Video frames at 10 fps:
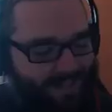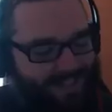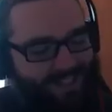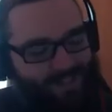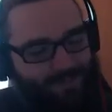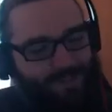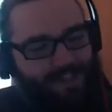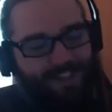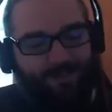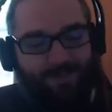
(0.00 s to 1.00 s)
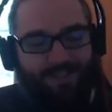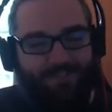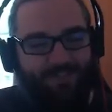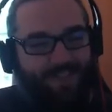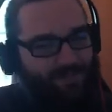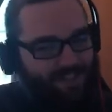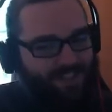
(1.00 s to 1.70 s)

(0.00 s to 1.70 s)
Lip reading: Yeah, just put in a little bid for Ramsey.